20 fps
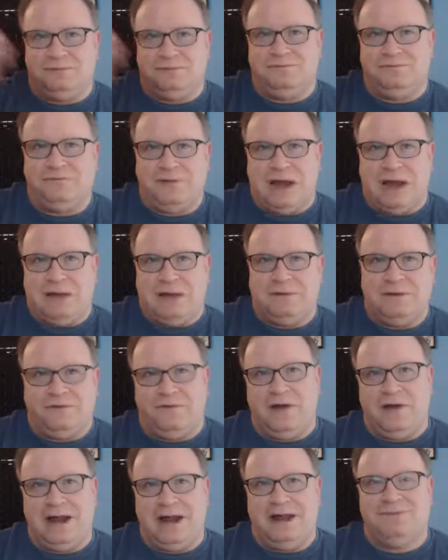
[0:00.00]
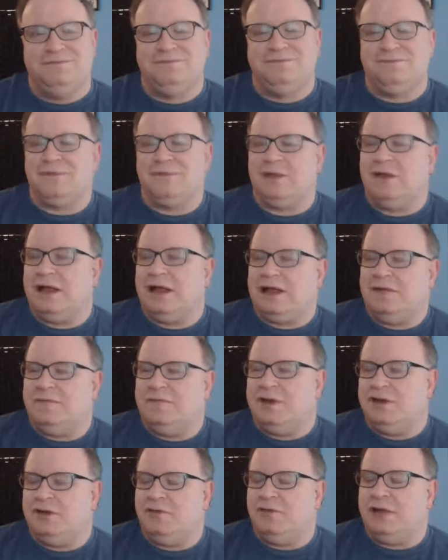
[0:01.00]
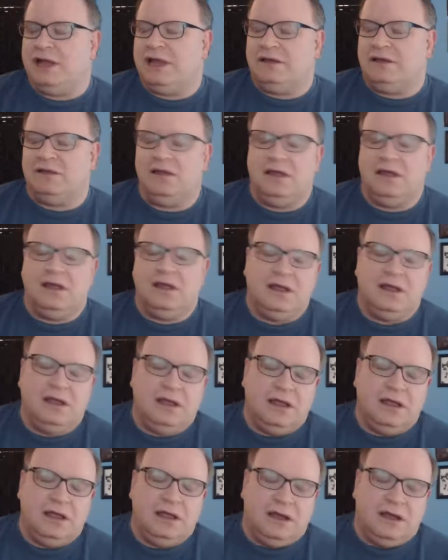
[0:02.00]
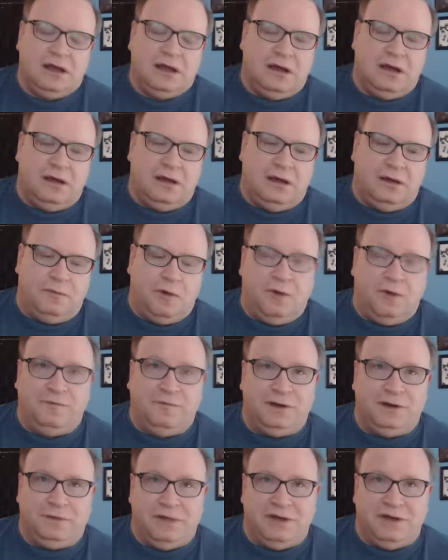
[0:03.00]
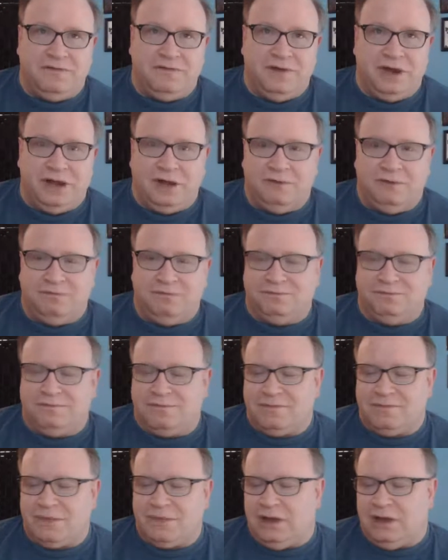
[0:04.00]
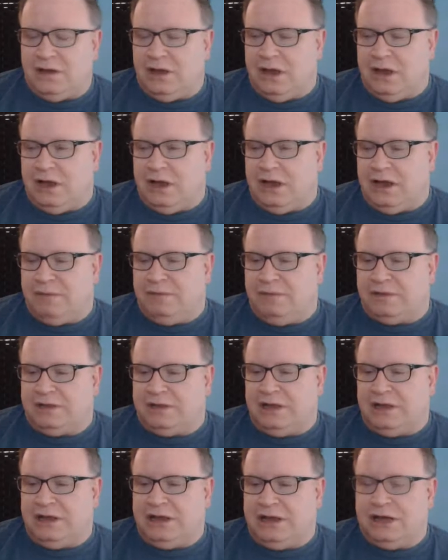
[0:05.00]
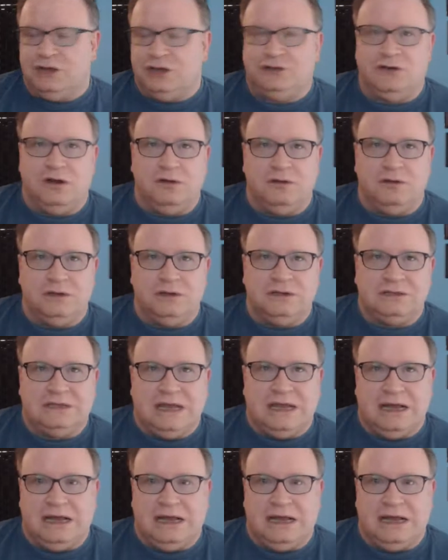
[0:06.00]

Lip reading: frame to frame, like I've been doing it. Hopefully it'll be in video. But the intro is